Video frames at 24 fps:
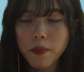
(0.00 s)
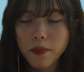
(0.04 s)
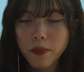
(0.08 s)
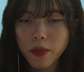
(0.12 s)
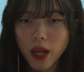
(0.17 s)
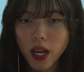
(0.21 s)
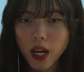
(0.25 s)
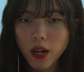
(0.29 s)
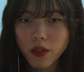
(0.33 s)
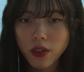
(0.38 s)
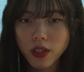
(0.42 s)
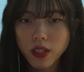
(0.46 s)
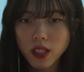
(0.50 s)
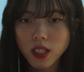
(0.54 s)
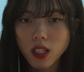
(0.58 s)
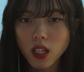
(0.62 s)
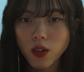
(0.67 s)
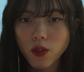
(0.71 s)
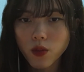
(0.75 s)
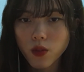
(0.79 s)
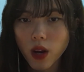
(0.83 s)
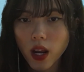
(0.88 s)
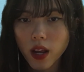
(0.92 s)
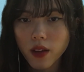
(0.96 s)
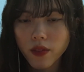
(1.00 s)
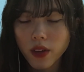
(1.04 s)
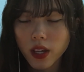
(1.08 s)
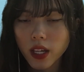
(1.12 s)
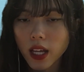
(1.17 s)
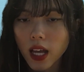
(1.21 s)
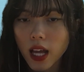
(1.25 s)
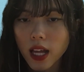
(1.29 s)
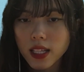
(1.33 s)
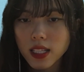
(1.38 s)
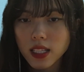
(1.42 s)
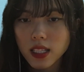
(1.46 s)
Parents arriving
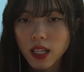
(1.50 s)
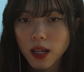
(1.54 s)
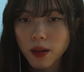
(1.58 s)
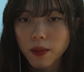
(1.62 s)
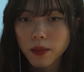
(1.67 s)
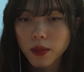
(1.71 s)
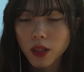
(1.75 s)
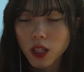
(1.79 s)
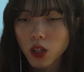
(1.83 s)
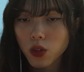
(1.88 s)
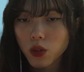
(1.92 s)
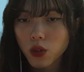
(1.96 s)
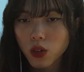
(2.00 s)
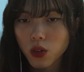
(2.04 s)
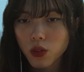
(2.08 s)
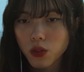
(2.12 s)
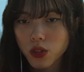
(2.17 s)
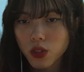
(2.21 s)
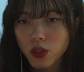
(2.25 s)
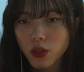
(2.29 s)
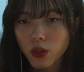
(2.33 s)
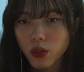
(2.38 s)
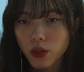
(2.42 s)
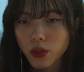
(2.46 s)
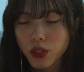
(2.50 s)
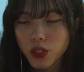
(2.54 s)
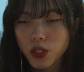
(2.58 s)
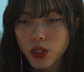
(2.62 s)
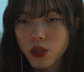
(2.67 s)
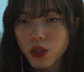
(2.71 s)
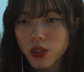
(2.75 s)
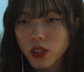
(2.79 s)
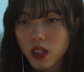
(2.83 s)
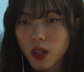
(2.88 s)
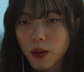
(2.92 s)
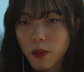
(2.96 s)
at some local school
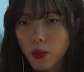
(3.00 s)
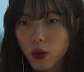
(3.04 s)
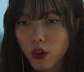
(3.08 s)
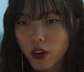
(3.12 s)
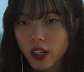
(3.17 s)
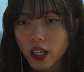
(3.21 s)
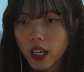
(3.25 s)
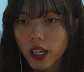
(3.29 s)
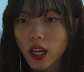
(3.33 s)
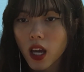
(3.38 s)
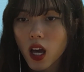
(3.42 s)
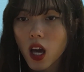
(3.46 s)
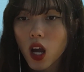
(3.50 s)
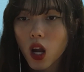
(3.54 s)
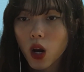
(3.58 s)
Tuesday morning